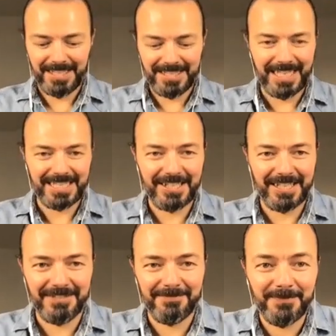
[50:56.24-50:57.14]
last
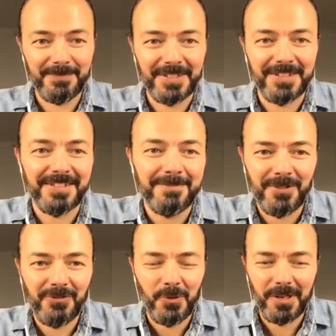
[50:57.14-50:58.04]
thing
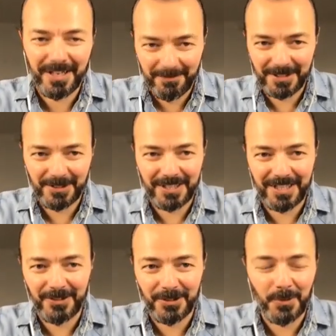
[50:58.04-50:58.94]
before we come into
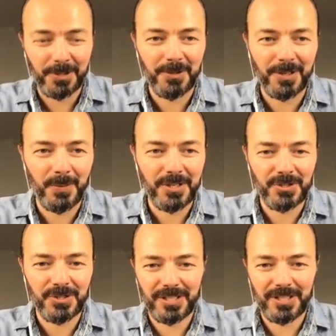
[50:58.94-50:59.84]
go into the
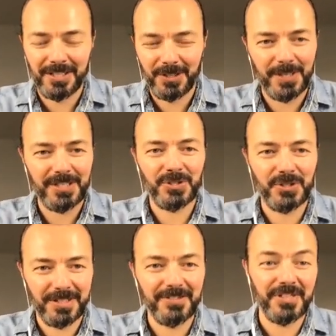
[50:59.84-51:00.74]
questions uh,
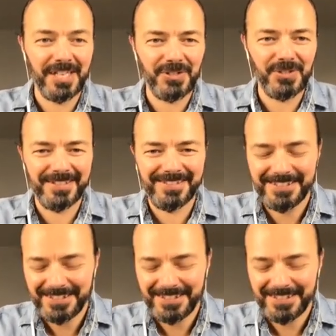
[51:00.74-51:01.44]
question section.